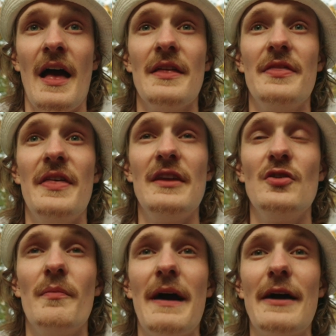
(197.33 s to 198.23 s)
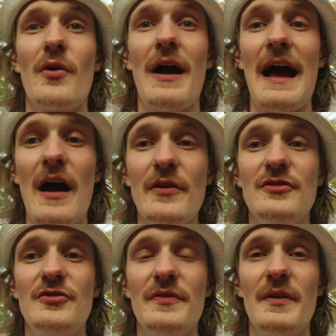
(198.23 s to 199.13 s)
then no matter how
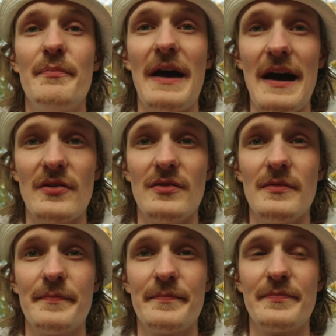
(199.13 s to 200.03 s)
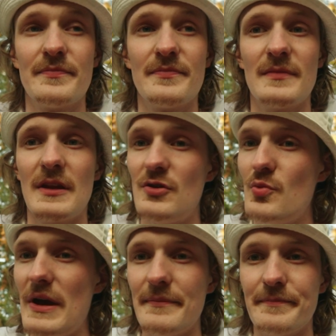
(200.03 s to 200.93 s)
you do in the battle, you
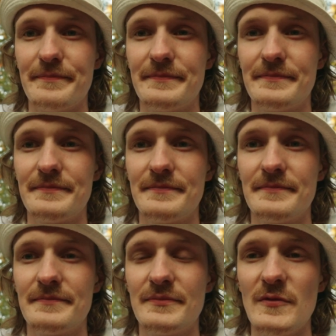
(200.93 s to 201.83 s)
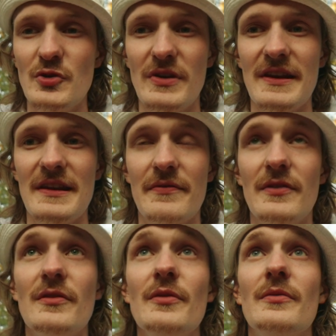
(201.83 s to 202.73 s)
win. You can
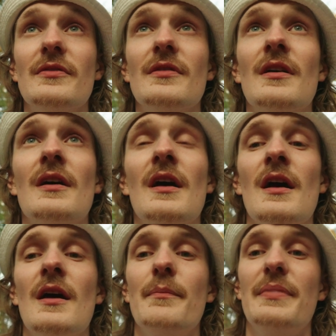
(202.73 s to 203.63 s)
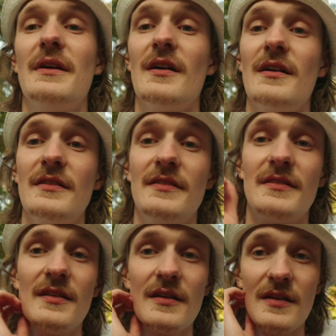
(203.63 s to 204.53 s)
never lose,
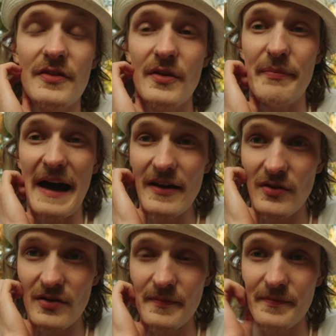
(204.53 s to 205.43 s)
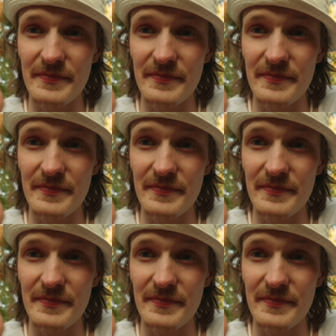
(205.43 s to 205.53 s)
because the battle